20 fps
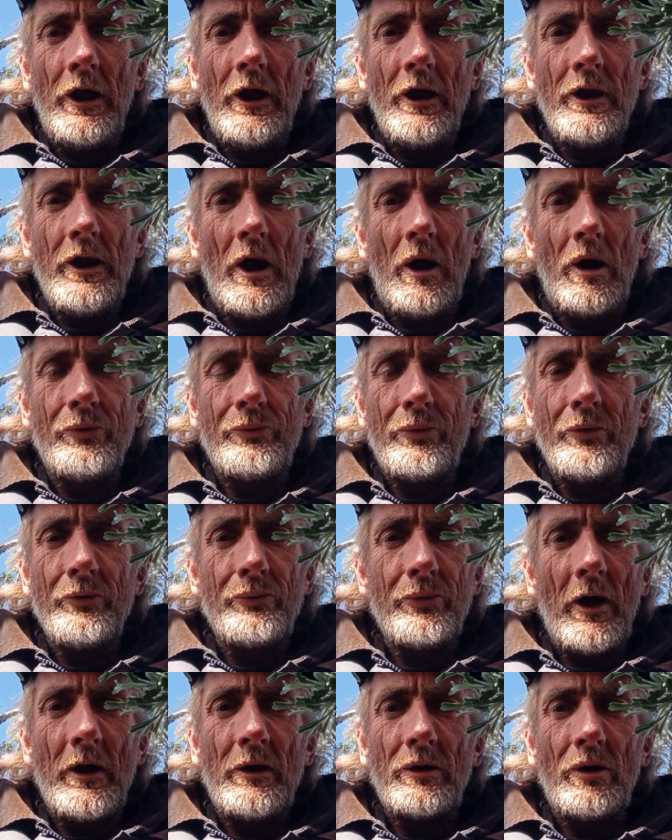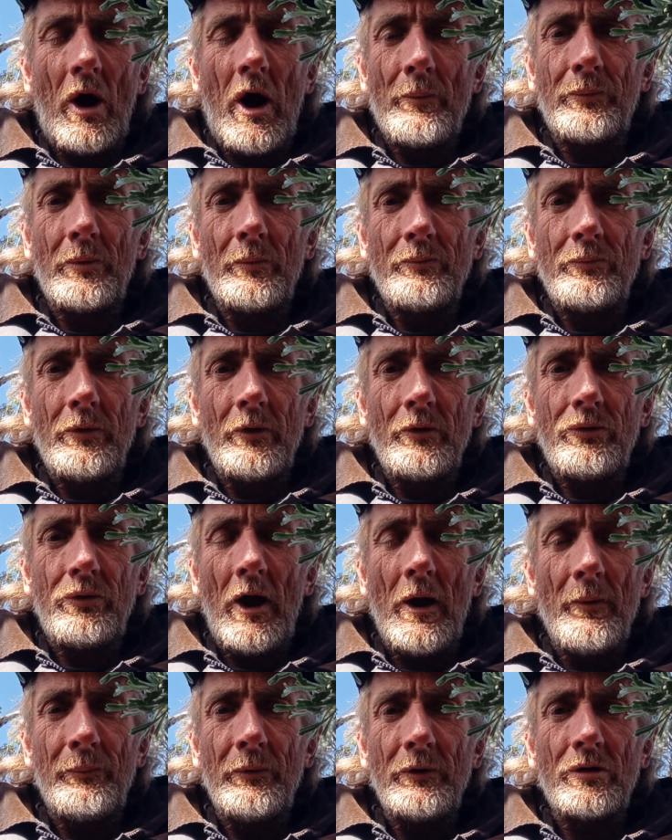And now it's like dropped. The
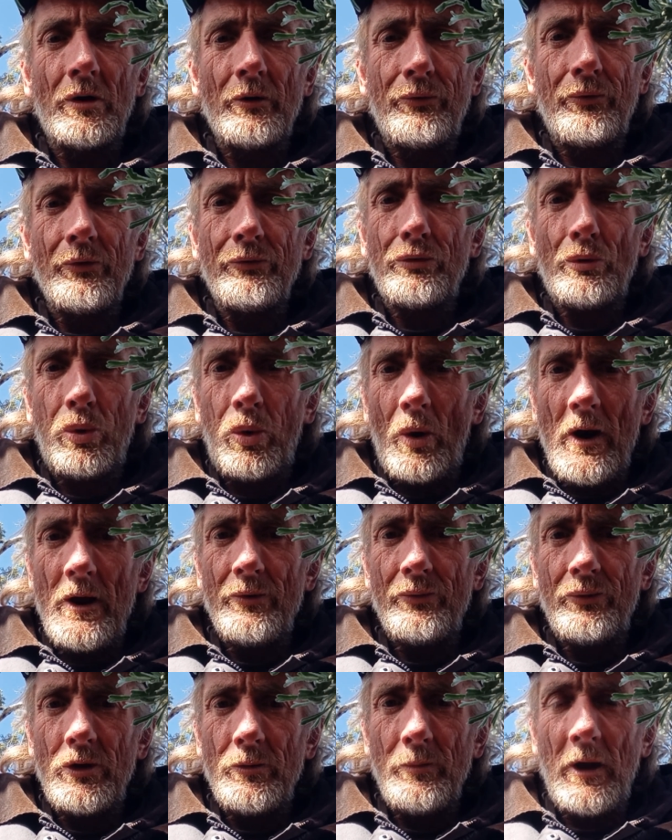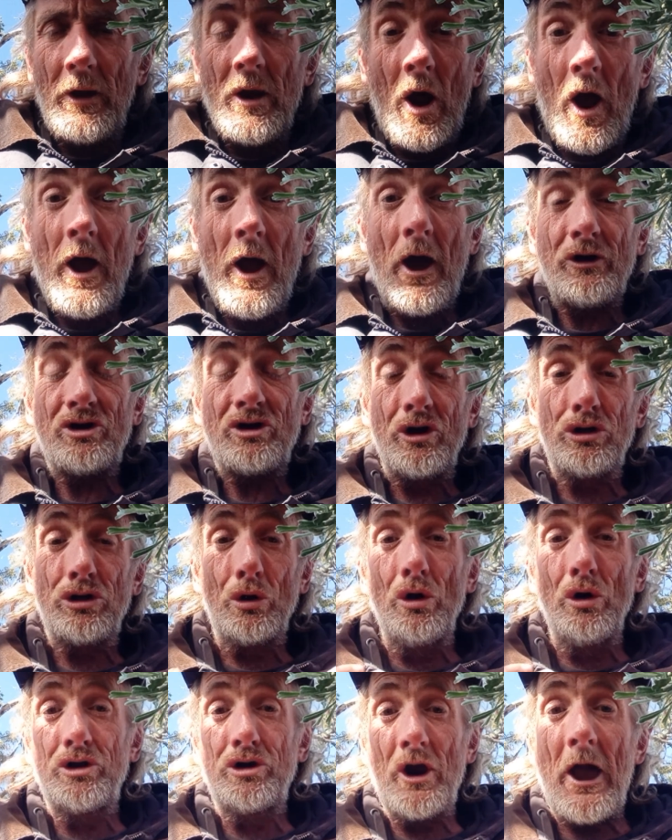temperature is just crazy, man. I actually threw
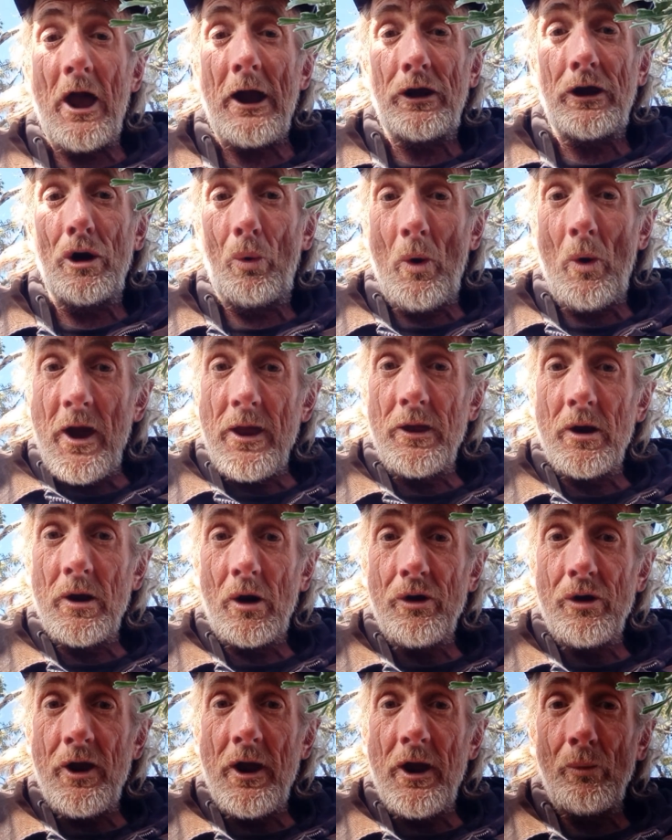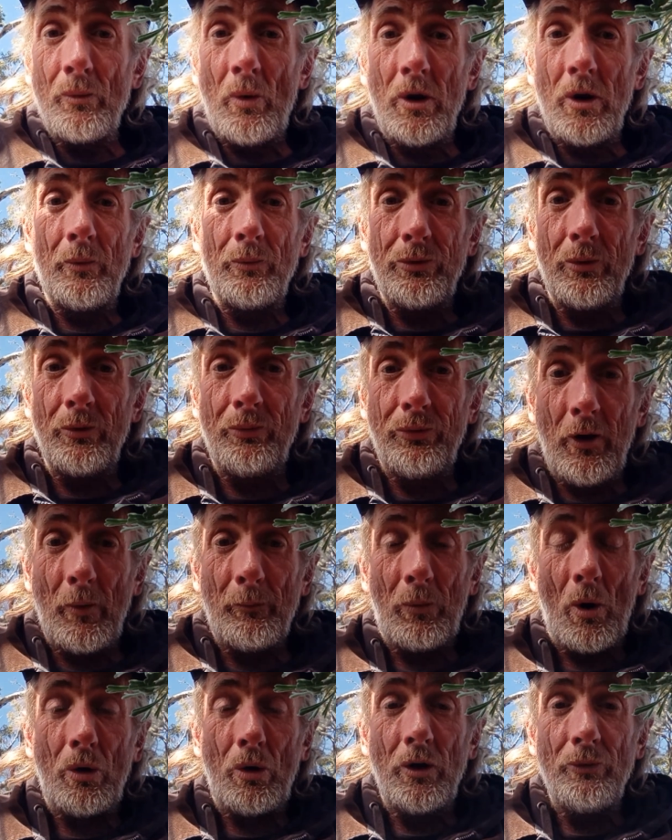a jacket away the other day, the one with the
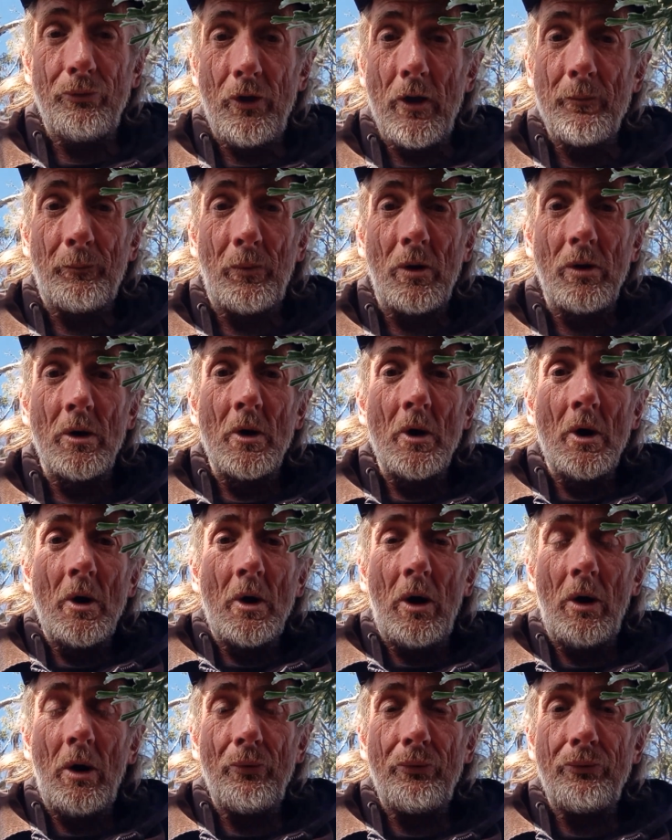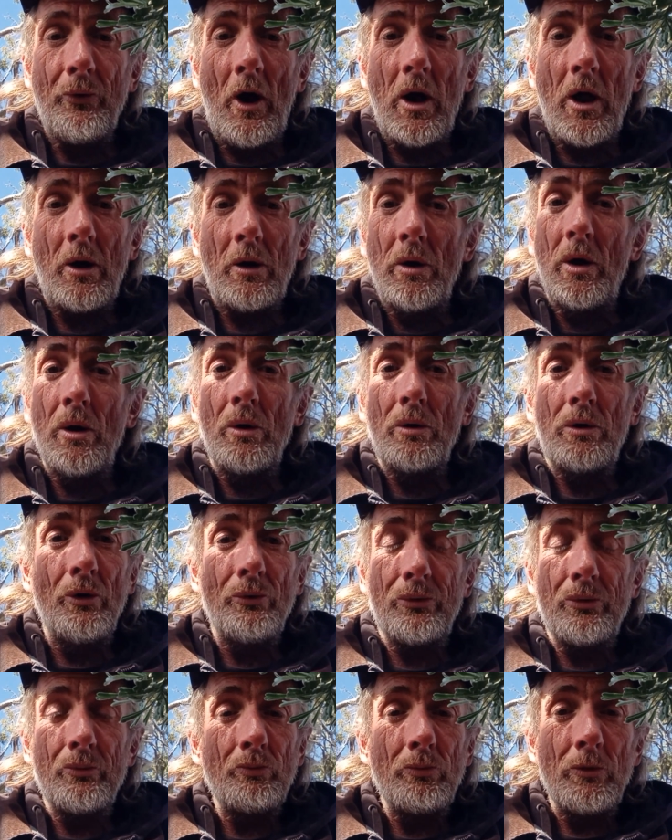broken zipper on the side of the road,
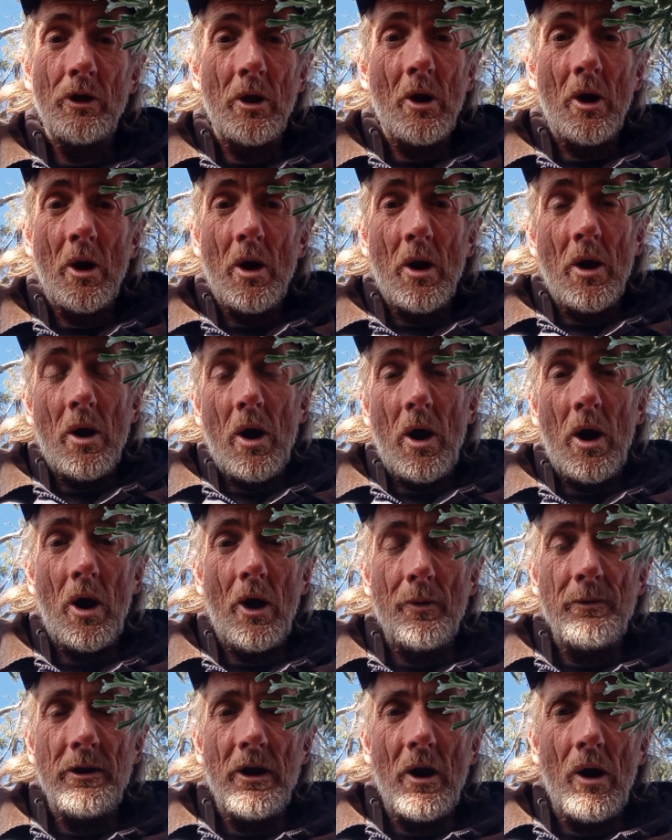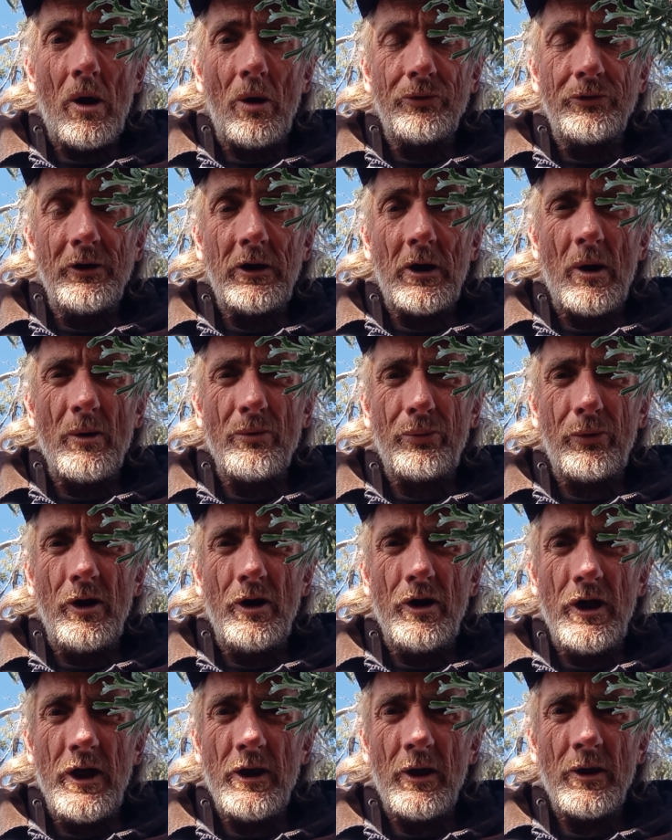because, I don't think I was going to
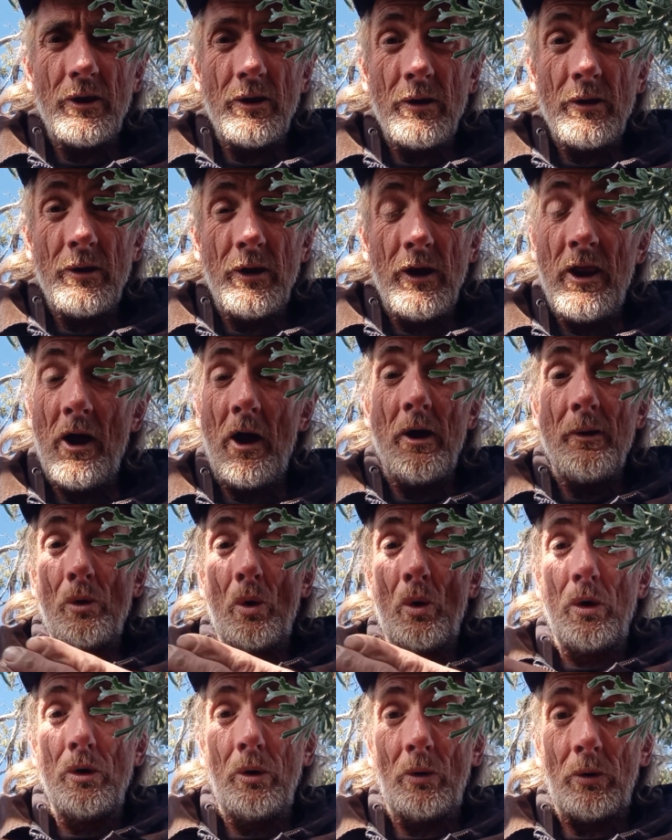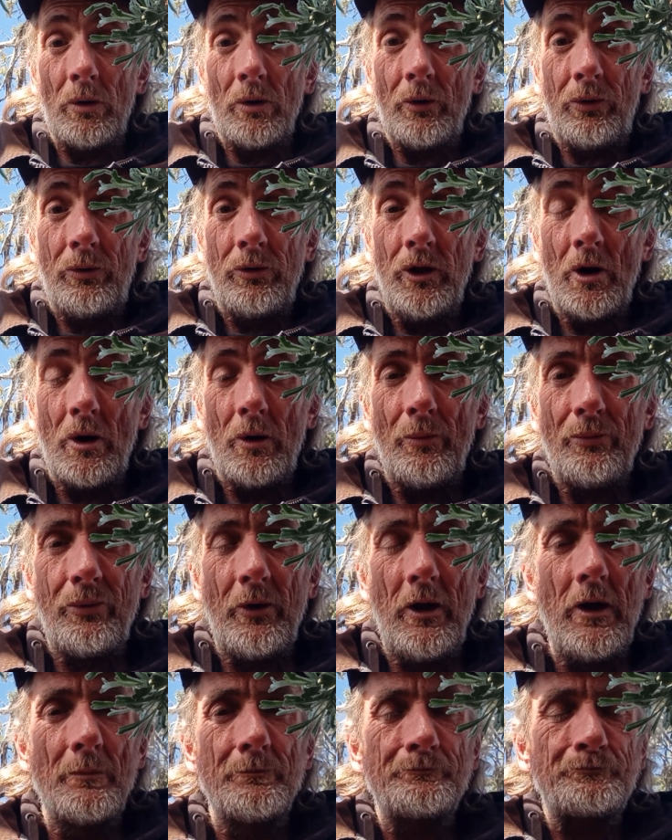need it. And I am going north, you know what I'm saying?